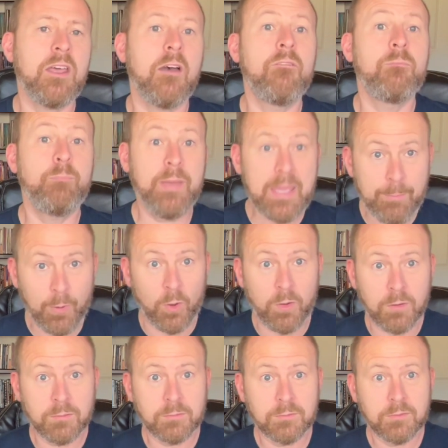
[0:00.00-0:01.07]
of
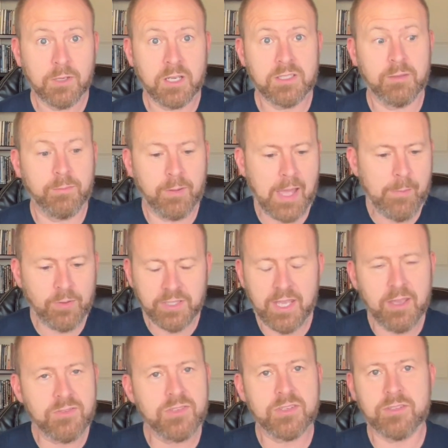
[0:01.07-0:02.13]
people, because the Bible
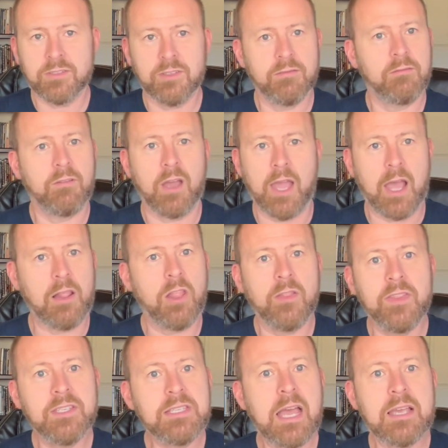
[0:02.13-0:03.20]
tells us how long
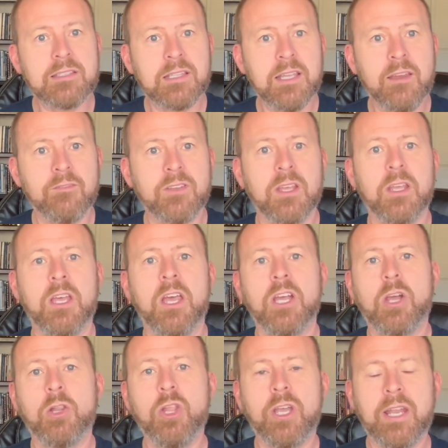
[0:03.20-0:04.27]
these guys lived.
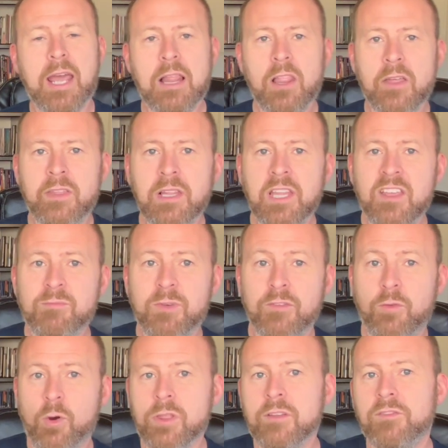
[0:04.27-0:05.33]
Go look at how long they lived
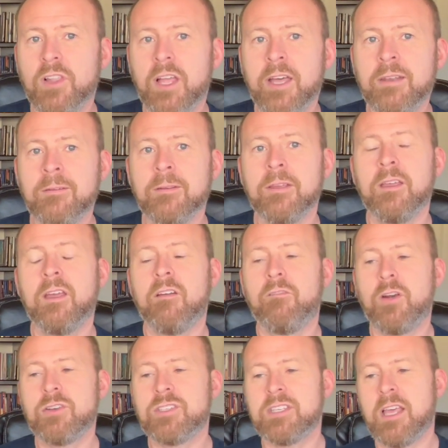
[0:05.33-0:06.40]
before the flood
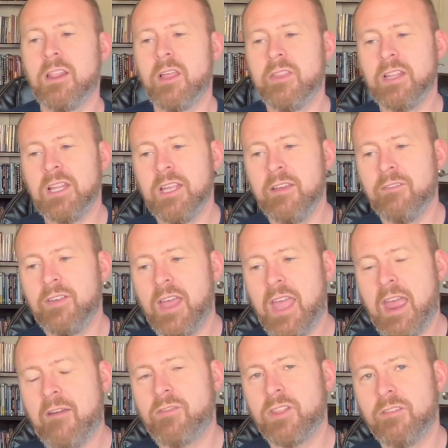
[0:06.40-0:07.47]
versus how long they live
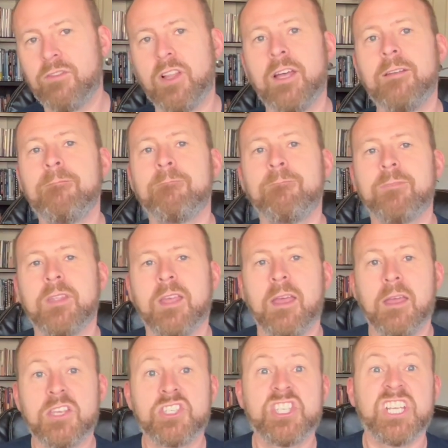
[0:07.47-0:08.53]
after the flood.
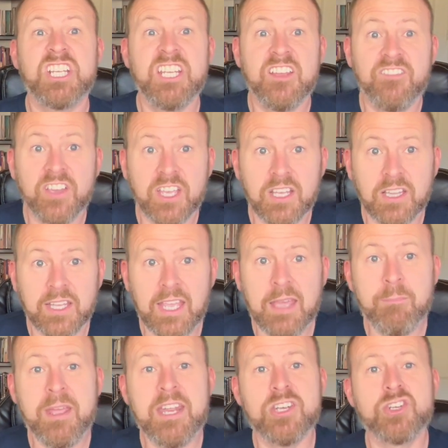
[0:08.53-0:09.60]
Significantly. I
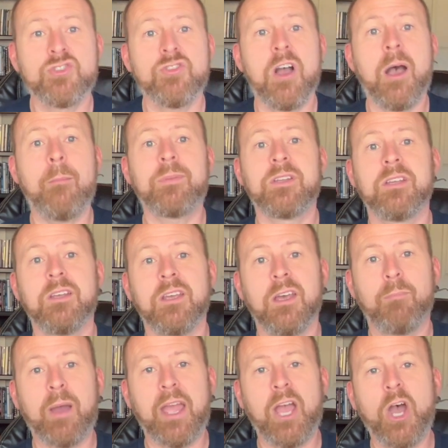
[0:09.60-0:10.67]
mean, it dropped
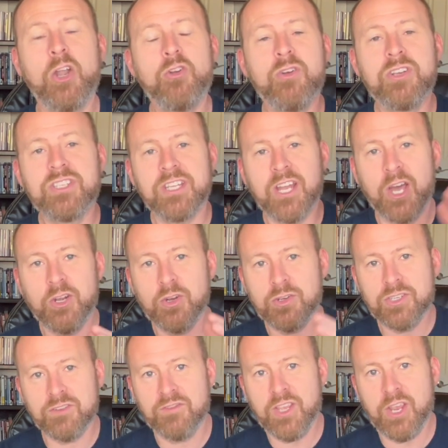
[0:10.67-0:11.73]
by hundreds and
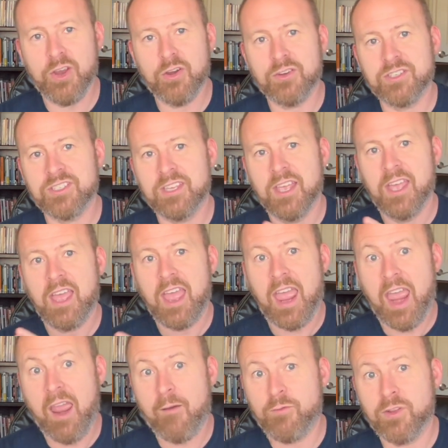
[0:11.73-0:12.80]
hundreds of years
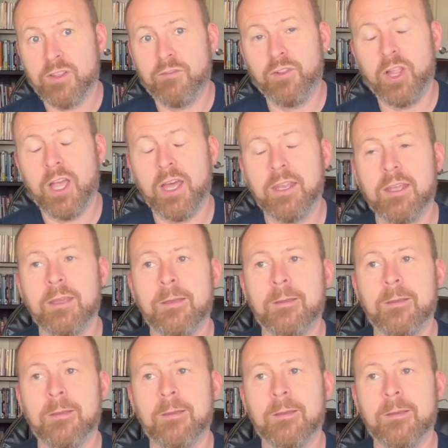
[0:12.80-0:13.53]
after the flood,